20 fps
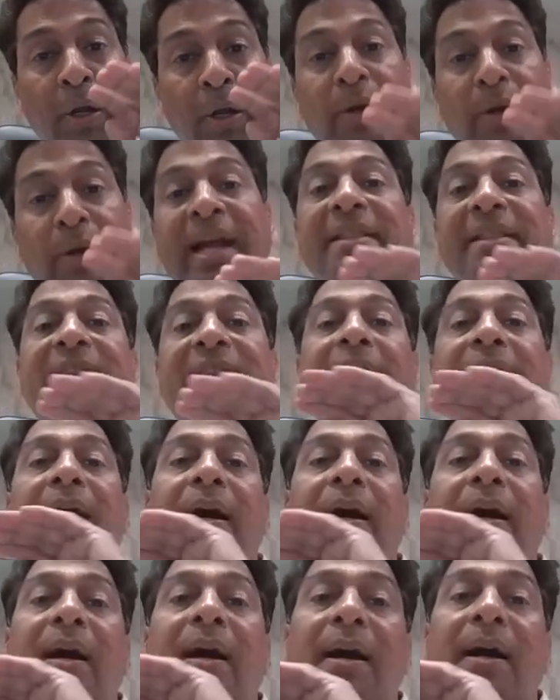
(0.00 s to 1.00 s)
Look at
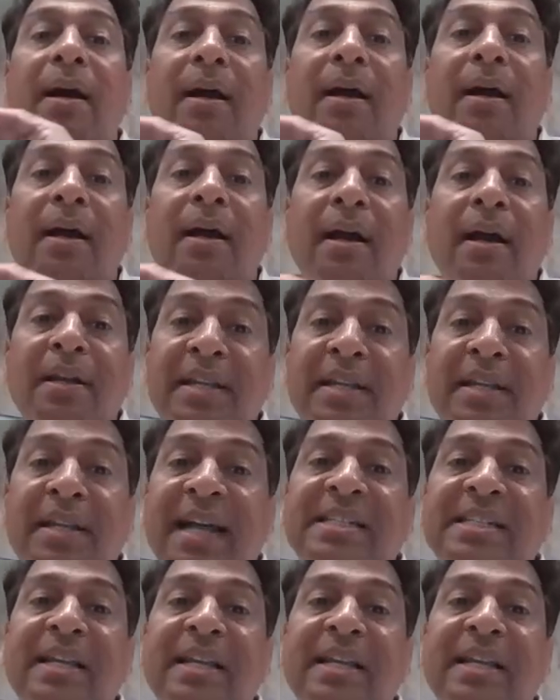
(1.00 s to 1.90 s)
the tax